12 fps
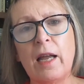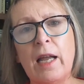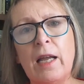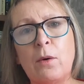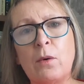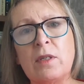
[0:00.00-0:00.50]

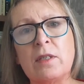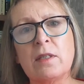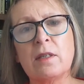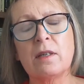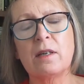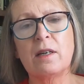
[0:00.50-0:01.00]
It
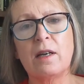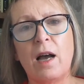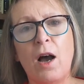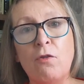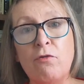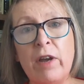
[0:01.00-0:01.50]
was
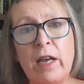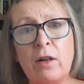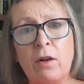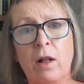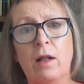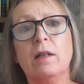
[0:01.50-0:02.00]
a
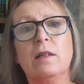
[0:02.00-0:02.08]
real